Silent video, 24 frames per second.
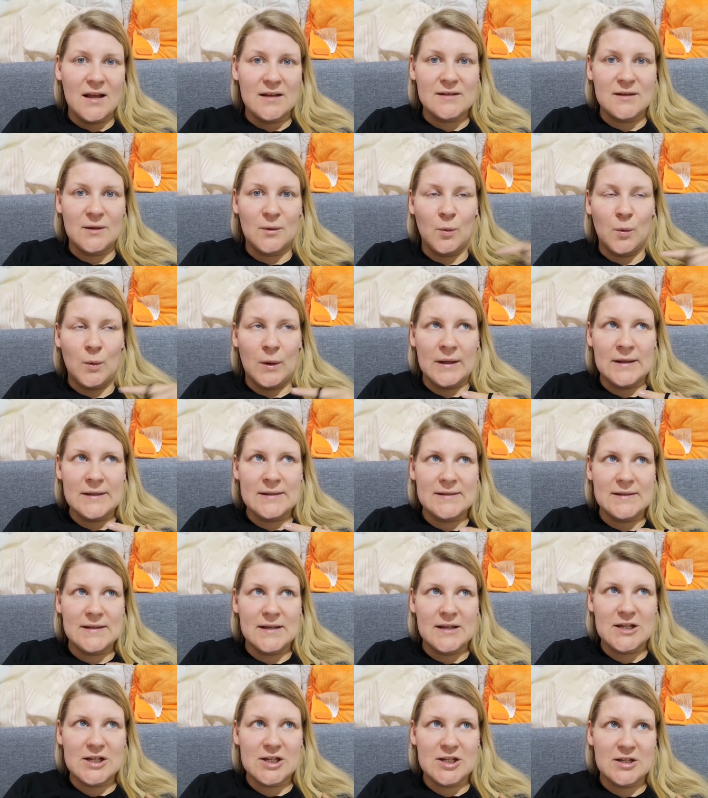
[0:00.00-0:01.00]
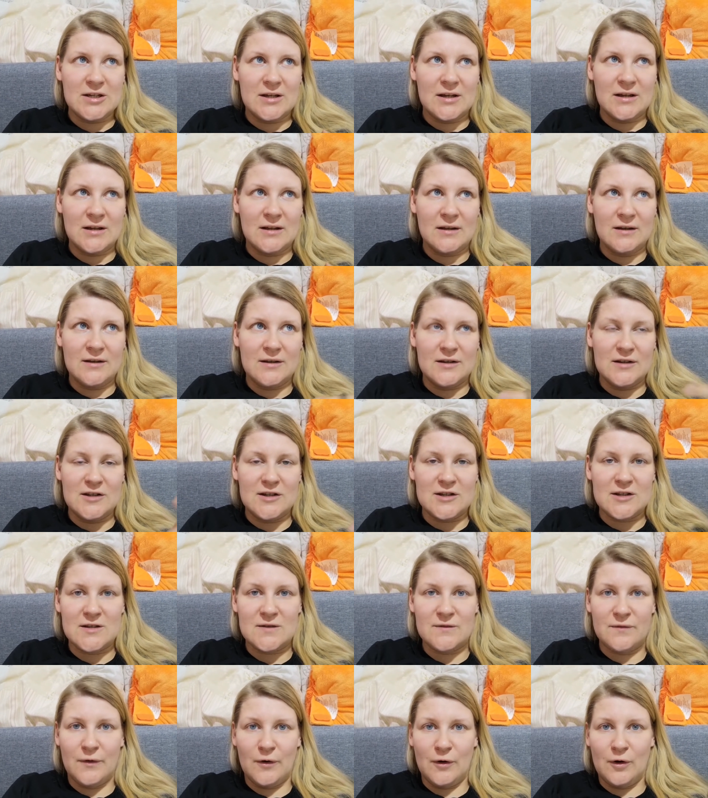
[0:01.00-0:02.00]
So one session
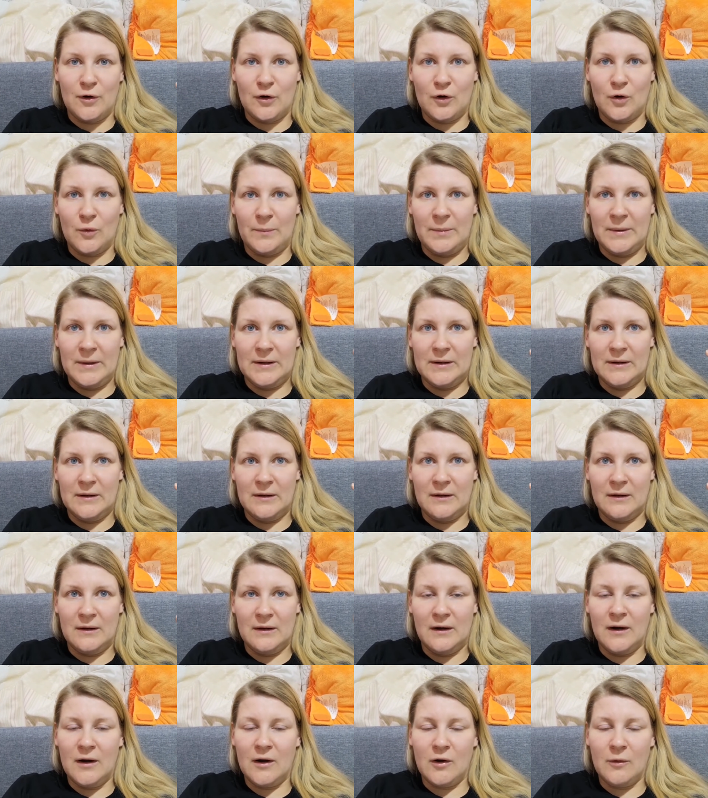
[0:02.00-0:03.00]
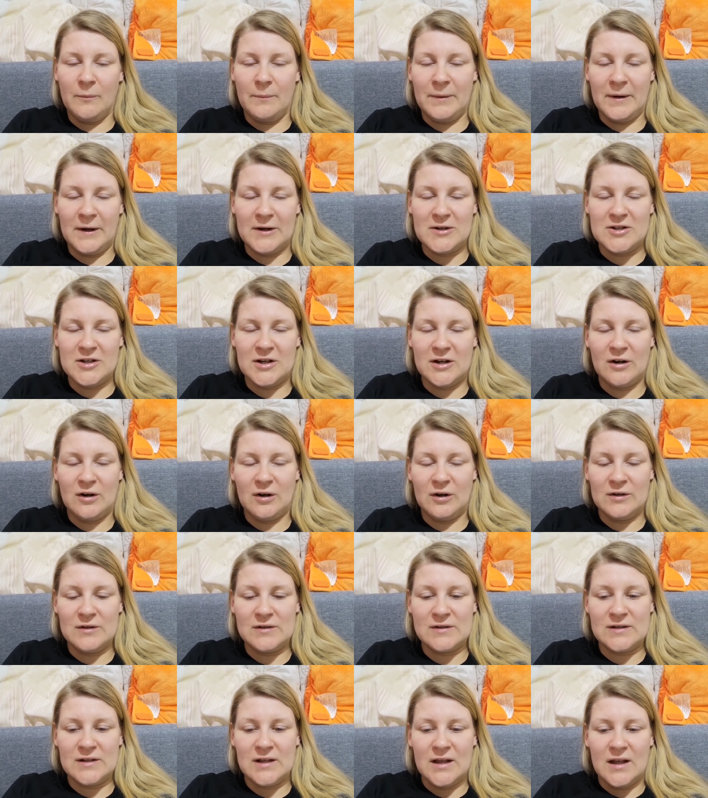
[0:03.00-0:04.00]
just for acup uh, acupuncture
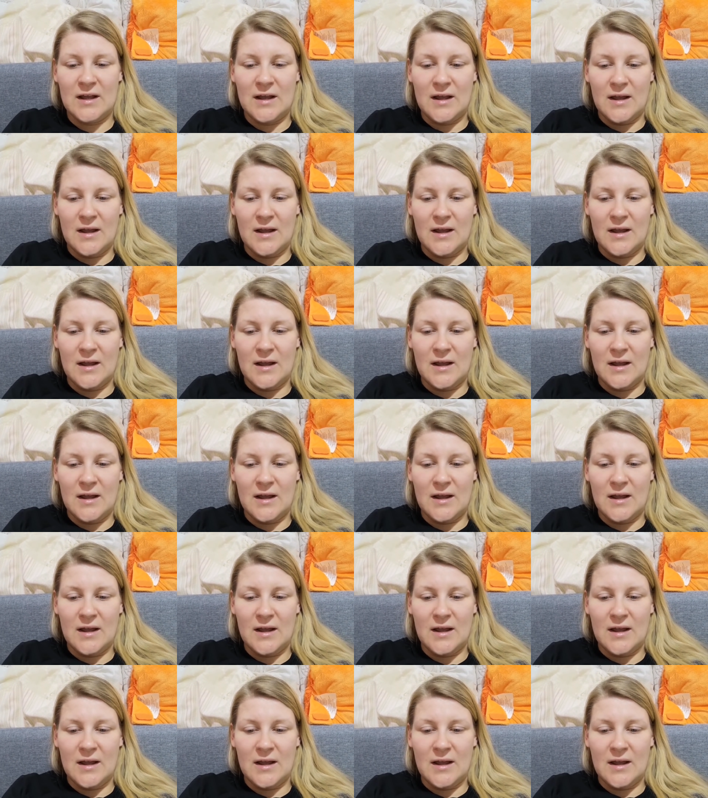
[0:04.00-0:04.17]
cost,